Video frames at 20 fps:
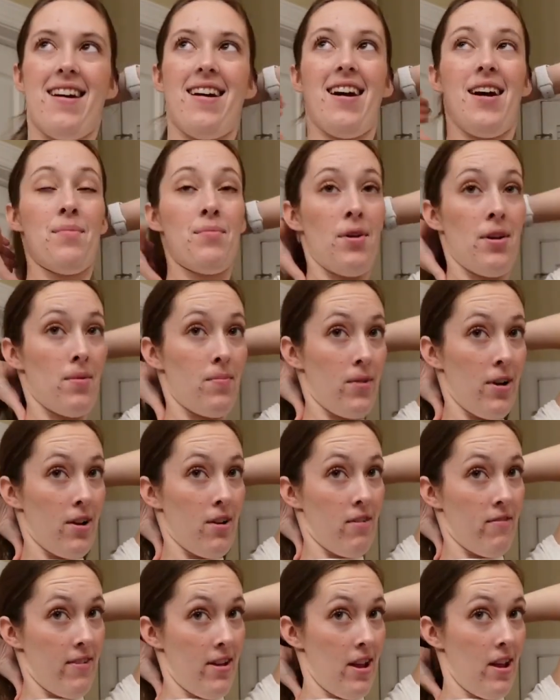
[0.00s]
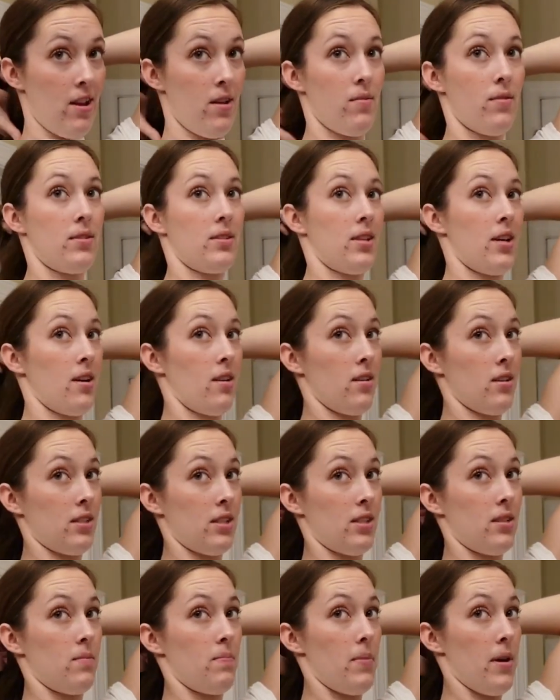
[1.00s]
I'm not a braider of anyone's hair,
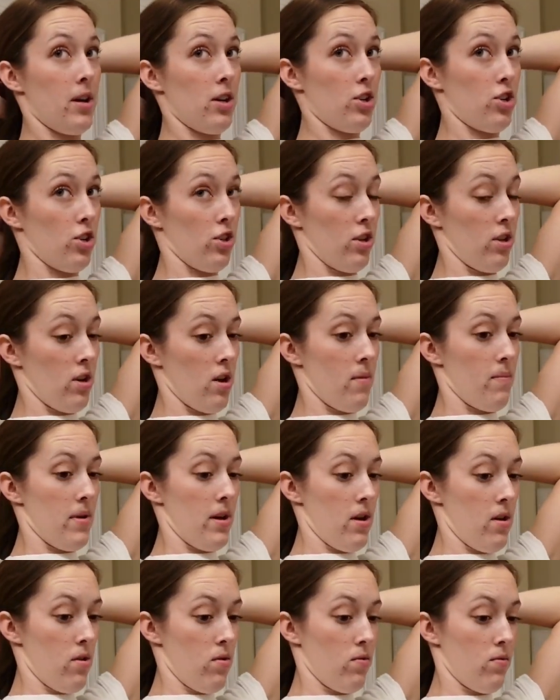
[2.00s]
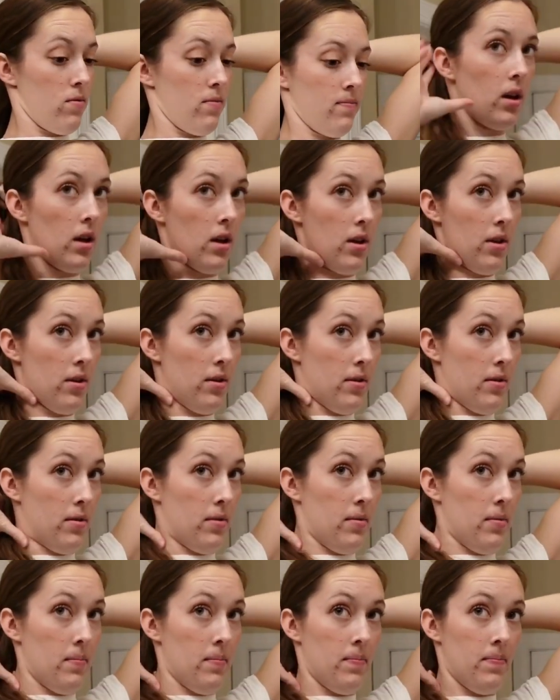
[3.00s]
especially not my own.
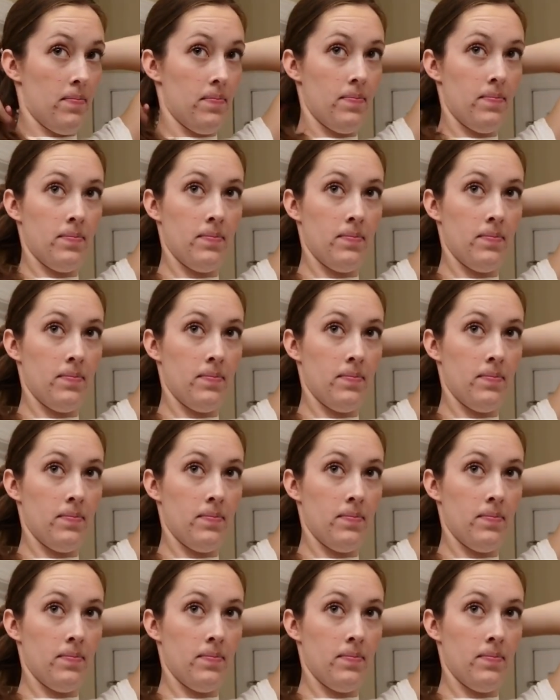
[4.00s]
Um,